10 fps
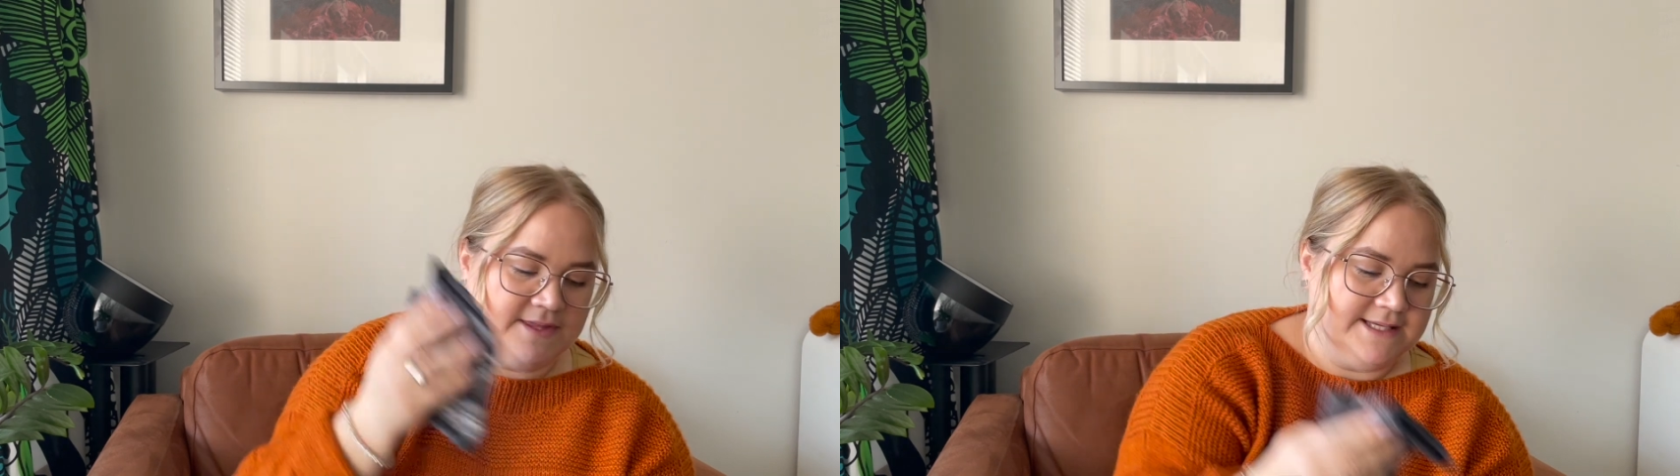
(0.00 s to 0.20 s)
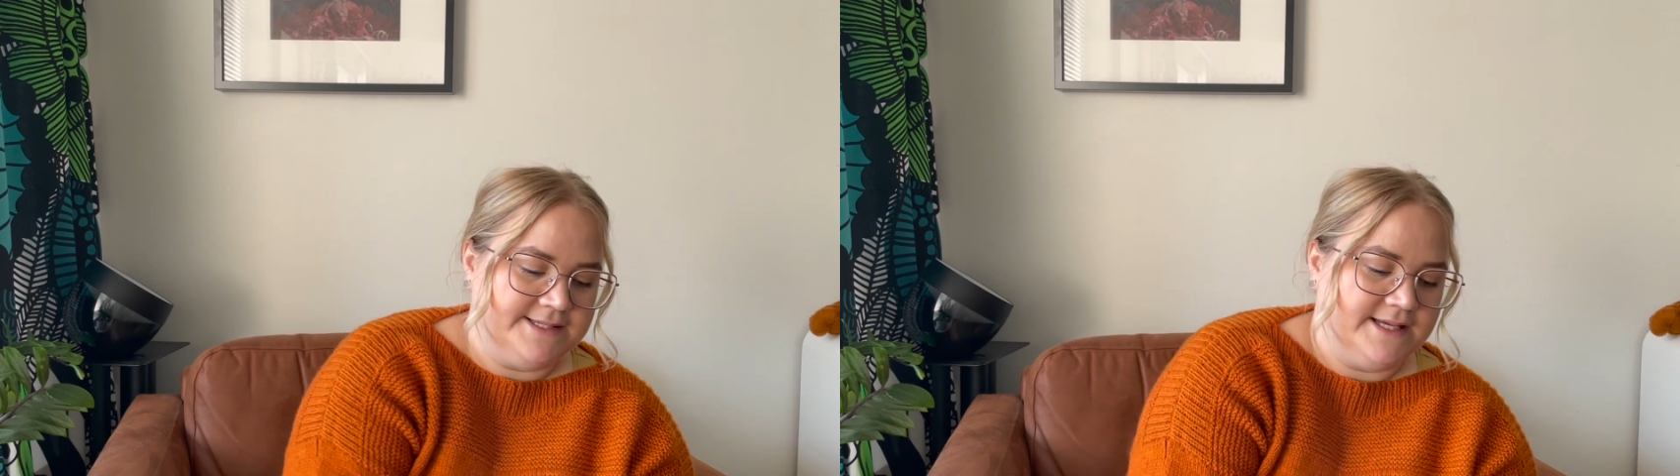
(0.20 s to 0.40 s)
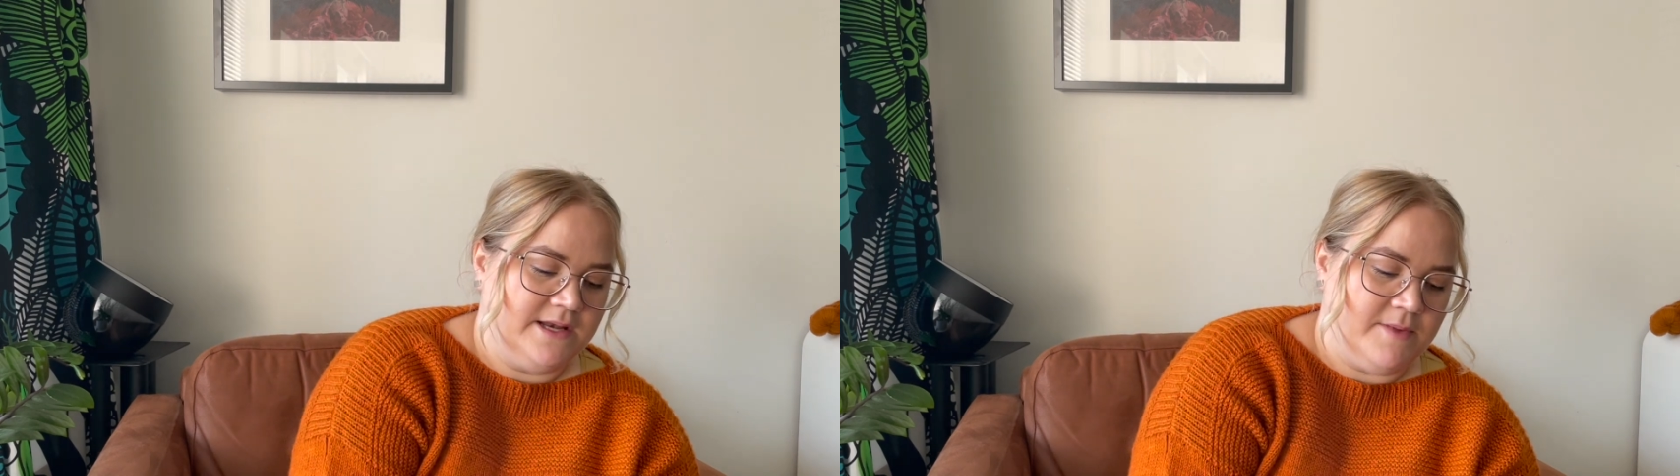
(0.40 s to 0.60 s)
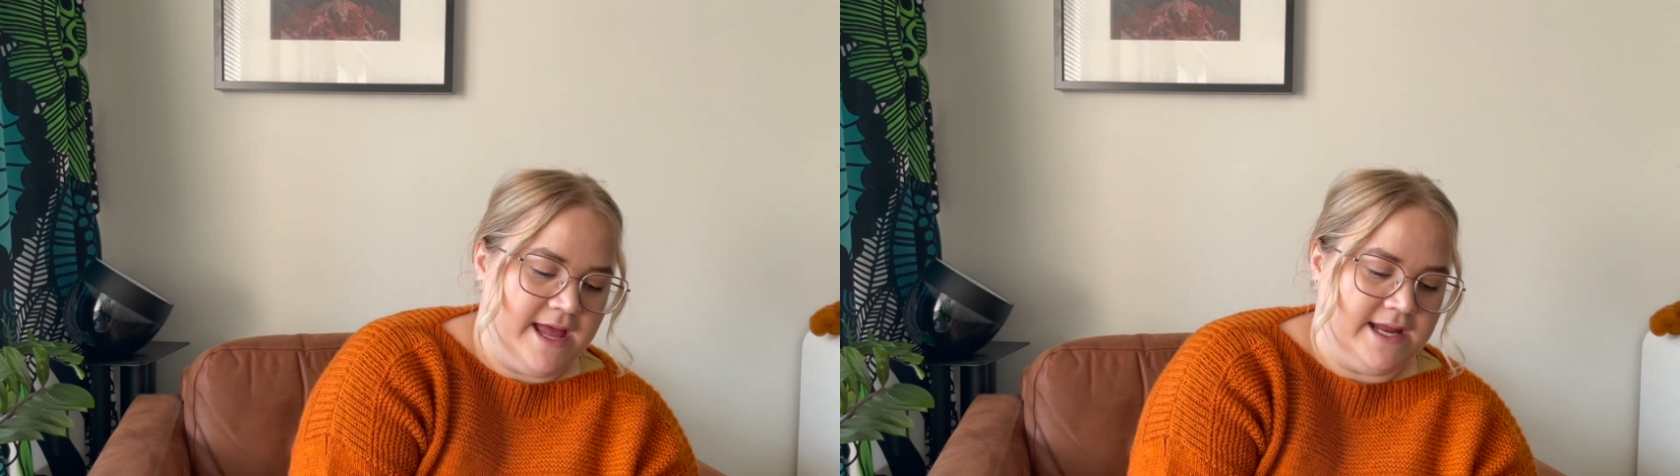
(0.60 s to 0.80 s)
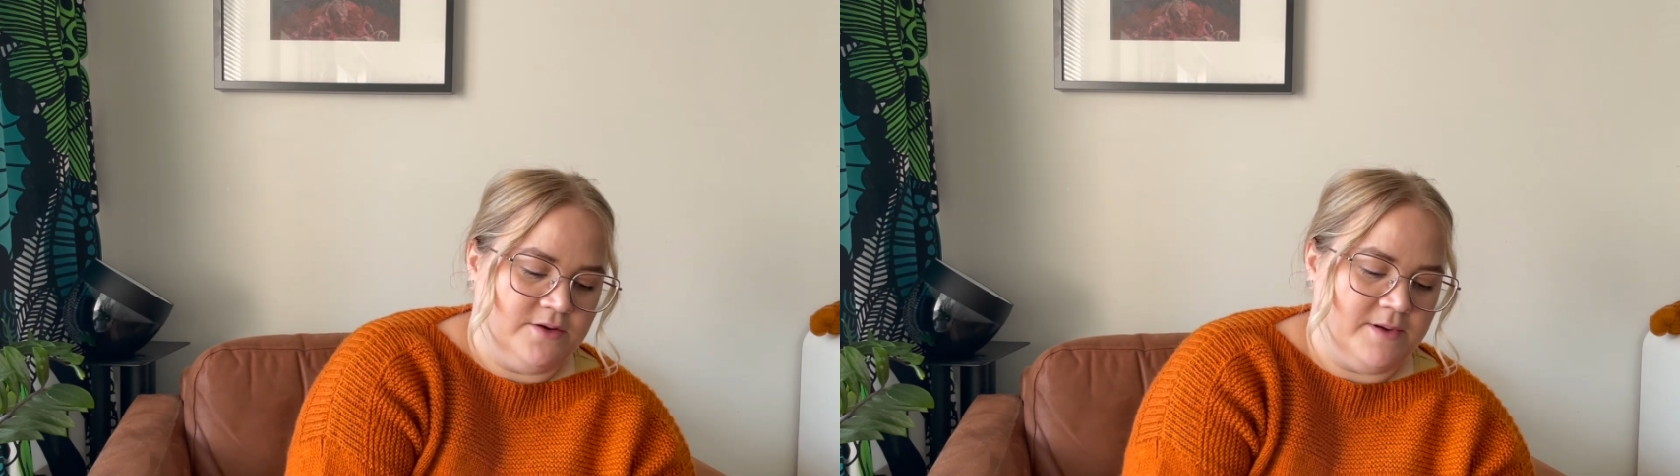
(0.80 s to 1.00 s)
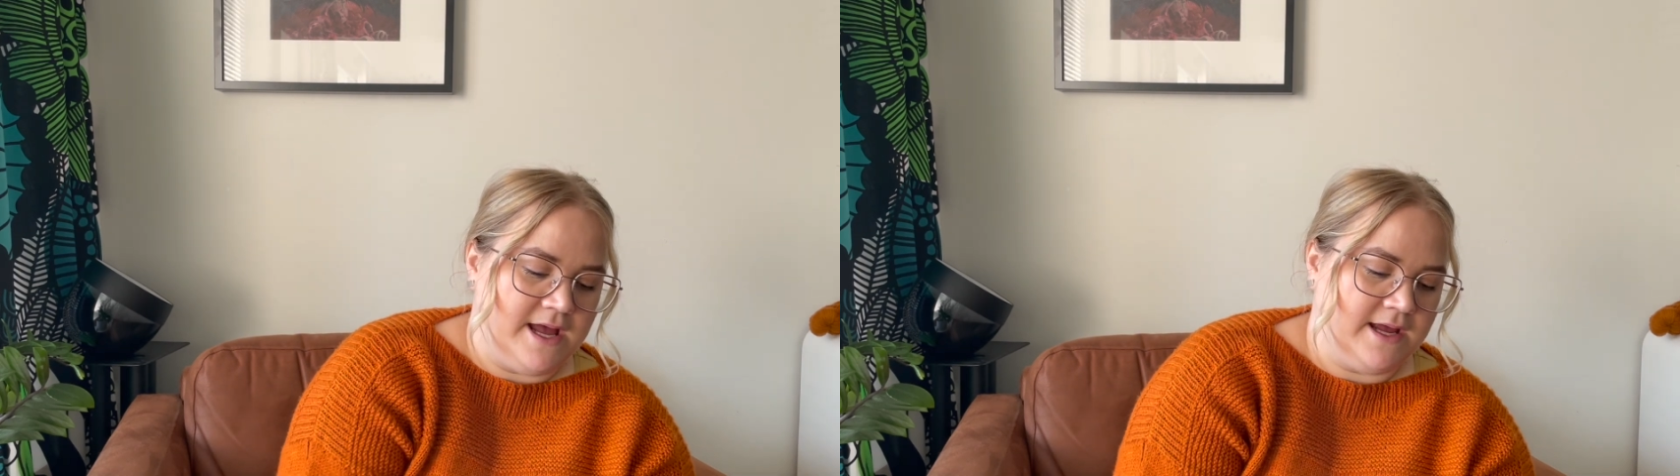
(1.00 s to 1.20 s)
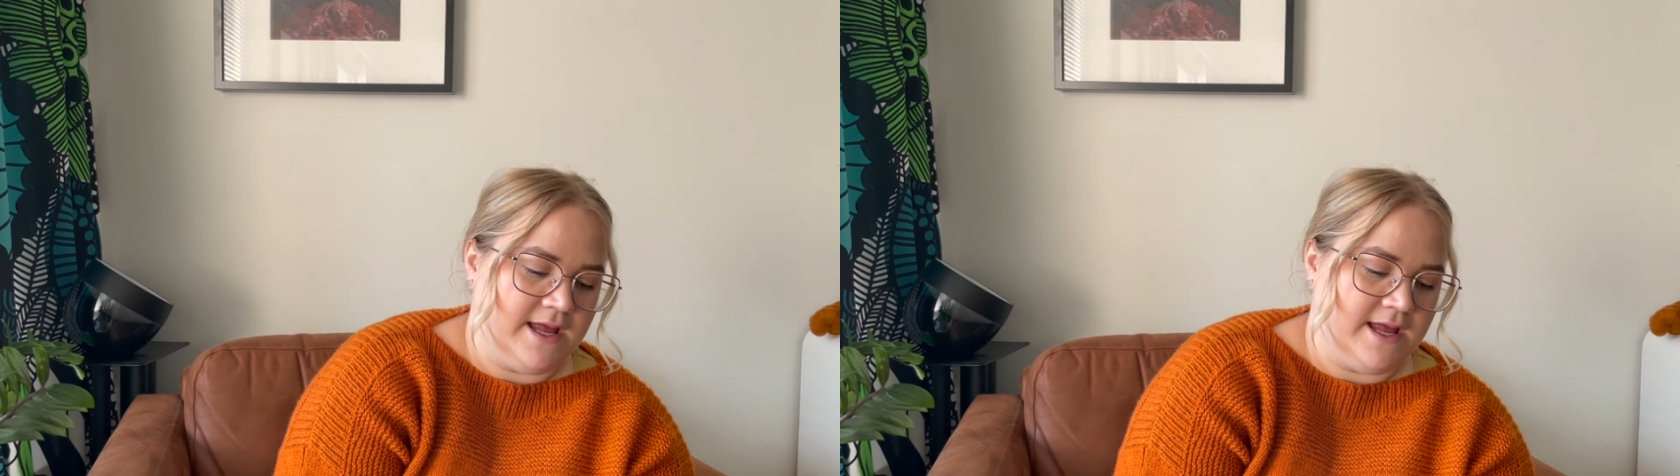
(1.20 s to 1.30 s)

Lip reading: this in my handbag,